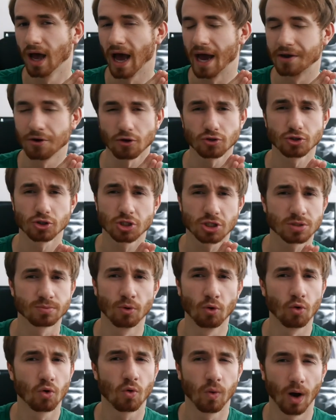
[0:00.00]
And not just
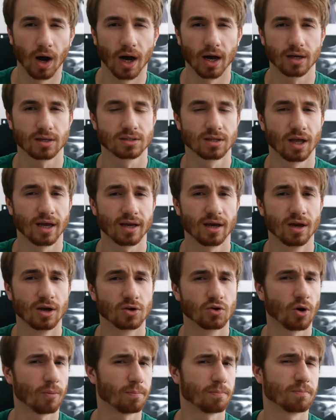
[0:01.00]
small quirks, like
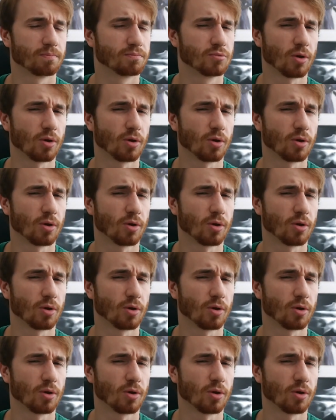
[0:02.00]
not,